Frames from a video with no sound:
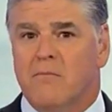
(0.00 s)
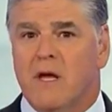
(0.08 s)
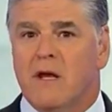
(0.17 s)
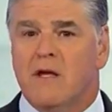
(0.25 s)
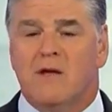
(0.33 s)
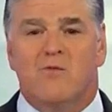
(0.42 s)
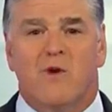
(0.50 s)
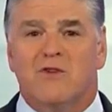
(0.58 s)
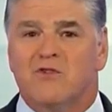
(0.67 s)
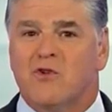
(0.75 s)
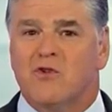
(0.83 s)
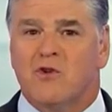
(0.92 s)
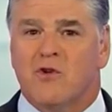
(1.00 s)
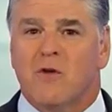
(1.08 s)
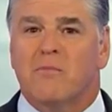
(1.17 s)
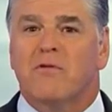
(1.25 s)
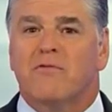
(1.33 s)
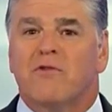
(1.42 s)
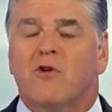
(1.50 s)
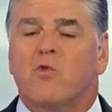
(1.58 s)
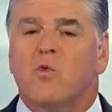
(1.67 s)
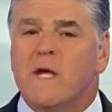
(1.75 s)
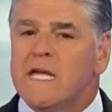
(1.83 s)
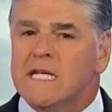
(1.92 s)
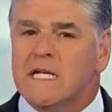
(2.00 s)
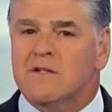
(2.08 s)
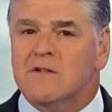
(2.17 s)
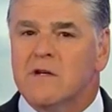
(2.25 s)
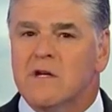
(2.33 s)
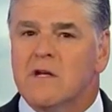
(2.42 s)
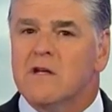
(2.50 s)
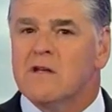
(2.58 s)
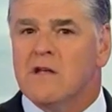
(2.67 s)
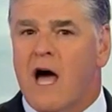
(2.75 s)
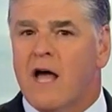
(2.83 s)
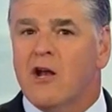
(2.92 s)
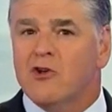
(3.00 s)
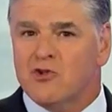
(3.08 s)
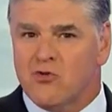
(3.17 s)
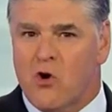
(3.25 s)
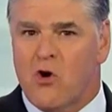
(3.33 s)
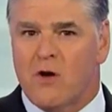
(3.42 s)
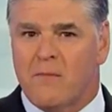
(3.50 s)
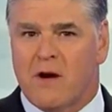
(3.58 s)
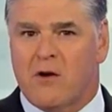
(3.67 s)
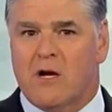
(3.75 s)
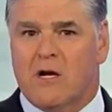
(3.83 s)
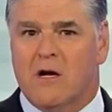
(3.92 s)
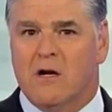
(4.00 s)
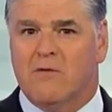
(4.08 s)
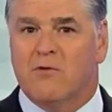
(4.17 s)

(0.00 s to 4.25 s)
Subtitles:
many in Western Europe prefer weakness, not a strong America.